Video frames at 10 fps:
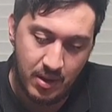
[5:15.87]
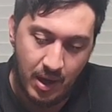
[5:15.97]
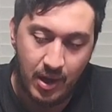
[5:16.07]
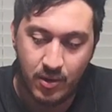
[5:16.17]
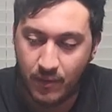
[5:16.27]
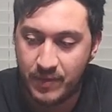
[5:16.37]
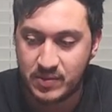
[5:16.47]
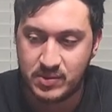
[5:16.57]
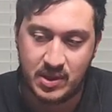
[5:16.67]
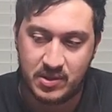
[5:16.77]
I don't know if this
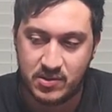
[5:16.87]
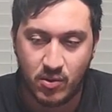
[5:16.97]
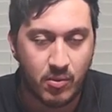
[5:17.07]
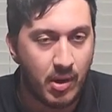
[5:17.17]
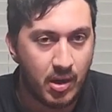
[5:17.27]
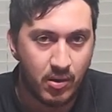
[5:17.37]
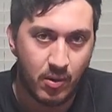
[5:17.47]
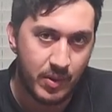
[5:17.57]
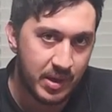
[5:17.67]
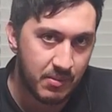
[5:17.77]
was like a store model, a
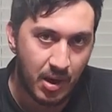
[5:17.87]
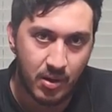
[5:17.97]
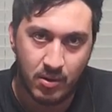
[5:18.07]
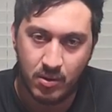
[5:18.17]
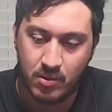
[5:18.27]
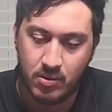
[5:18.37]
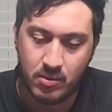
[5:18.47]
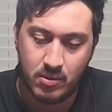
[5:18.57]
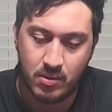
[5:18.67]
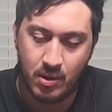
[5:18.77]
rent model.
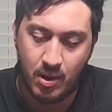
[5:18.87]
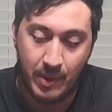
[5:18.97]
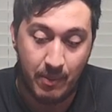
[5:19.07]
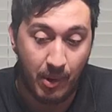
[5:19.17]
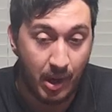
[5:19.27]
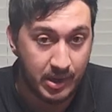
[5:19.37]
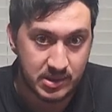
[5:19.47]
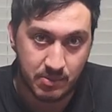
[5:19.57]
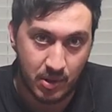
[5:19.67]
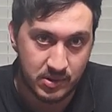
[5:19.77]
Um, I bought it
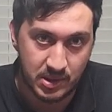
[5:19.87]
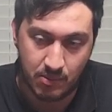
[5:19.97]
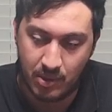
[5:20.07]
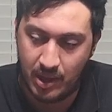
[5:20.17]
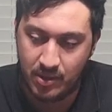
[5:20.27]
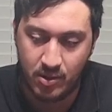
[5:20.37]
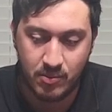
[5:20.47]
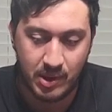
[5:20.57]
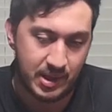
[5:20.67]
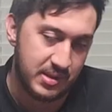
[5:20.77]
supposedly brand new,
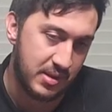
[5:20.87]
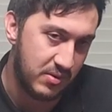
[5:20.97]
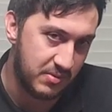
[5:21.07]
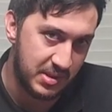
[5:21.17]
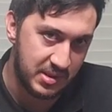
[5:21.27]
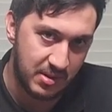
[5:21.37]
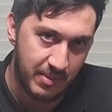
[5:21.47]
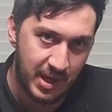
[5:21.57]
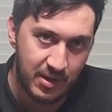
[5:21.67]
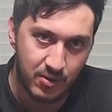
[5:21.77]
but like I said, it was missing the
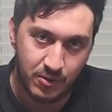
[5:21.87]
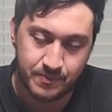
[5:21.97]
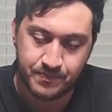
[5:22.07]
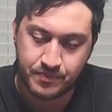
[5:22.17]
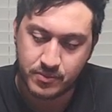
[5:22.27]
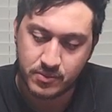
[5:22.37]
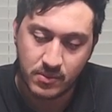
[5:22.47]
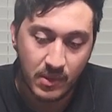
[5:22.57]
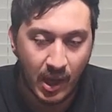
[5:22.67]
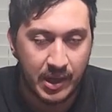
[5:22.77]
manual.
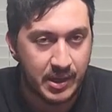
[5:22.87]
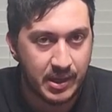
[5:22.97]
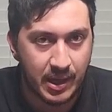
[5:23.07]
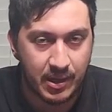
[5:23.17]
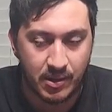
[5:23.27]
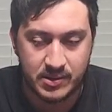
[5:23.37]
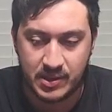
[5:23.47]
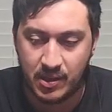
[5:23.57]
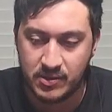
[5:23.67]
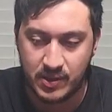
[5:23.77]
I did get it on
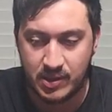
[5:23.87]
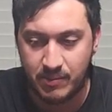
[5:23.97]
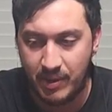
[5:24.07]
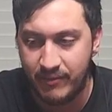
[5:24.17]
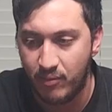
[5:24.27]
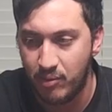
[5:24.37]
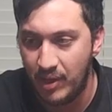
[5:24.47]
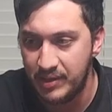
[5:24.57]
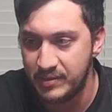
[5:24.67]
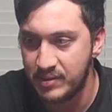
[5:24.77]
sale, so I didn't pay full
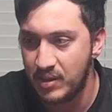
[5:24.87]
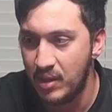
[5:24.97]
price.